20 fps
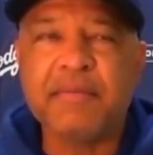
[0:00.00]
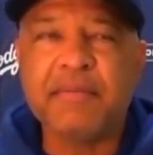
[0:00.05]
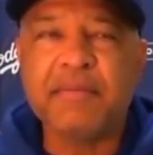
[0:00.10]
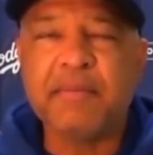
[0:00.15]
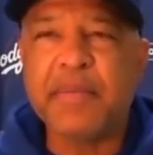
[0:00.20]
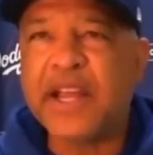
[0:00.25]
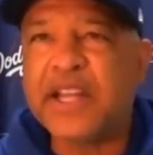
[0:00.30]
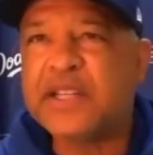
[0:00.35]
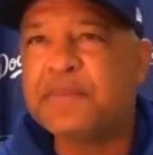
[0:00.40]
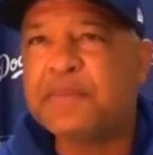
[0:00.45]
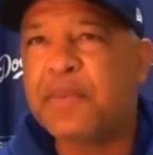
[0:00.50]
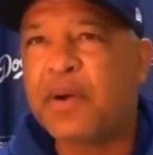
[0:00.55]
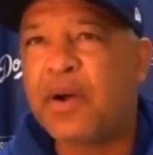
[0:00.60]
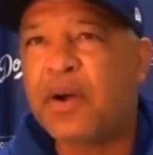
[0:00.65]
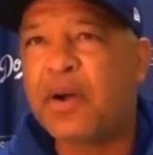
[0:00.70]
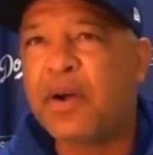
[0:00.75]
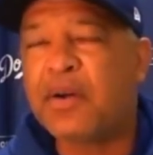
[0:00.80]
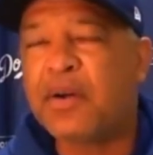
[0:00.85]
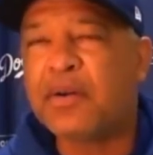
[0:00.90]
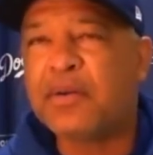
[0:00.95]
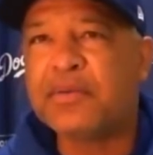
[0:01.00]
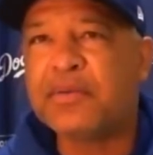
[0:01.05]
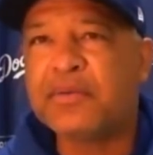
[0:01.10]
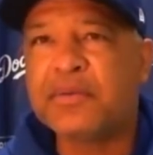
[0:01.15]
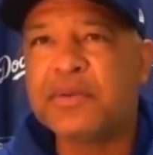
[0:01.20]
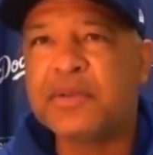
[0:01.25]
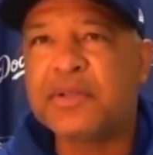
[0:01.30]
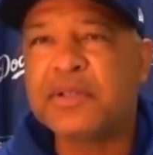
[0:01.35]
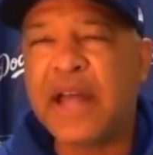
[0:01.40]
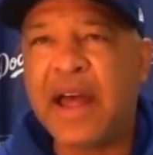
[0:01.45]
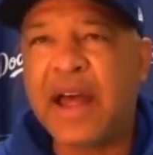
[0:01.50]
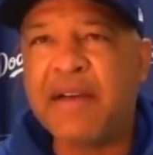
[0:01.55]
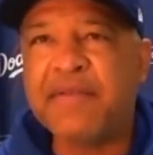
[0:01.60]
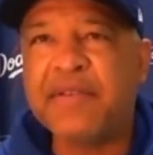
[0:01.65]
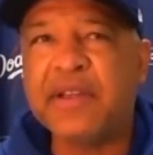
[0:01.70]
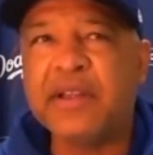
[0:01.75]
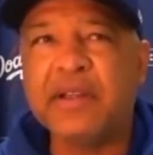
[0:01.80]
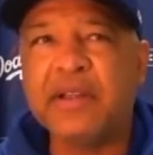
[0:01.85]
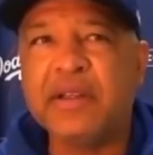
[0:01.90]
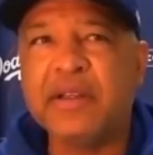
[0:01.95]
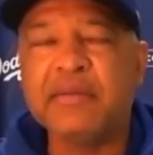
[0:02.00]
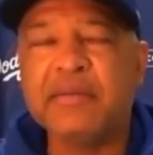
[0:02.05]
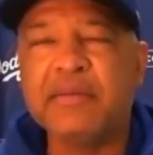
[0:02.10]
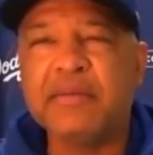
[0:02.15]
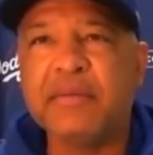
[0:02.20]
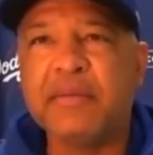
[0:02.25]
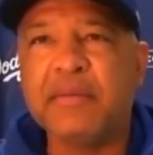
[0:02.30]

baseball savvy